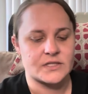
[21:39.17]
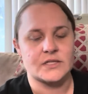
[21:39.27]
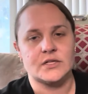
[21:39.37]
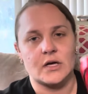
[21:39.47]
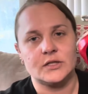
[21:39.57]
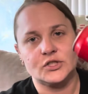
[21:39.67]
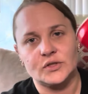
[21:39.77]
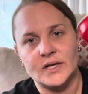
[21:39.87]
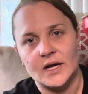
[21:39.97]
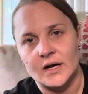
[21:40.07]
to Dollar
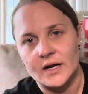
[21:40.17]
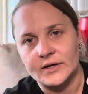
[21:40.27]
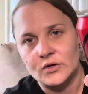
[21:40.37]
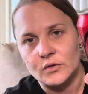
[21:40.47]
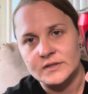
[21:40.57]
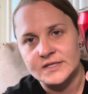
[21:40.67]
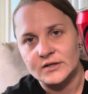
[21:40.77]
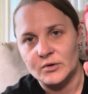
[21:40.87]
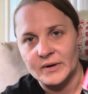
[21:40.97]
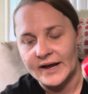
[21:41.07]
Tree, I got a Coke
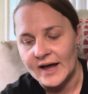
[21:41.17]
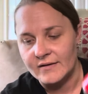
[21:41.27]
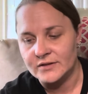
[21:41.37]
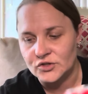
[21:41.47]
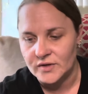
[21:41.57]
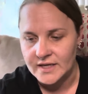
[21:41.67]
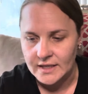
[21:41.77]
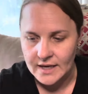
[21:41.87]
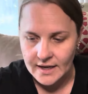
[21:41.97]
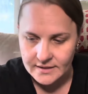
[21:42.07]
Zero, but I haven't drank
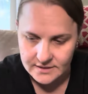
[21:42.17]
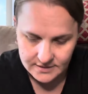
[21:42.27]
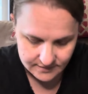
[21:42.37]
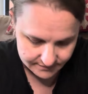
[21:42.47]
it yet.